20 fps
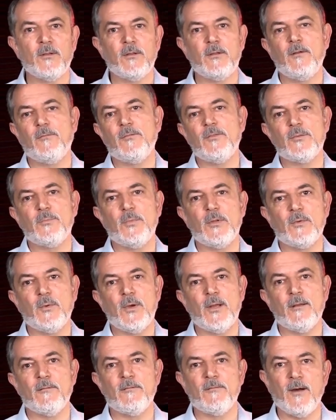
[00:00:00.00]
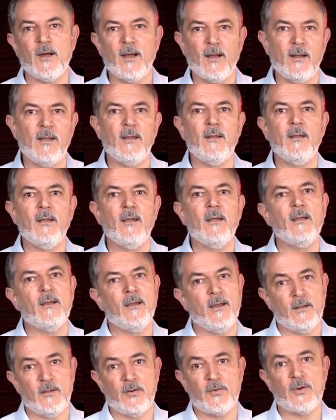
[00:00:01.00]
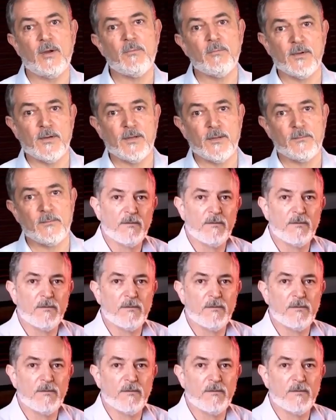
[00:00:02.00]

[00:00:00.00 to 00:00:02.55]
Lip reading: the difference between a violin and a trumpet.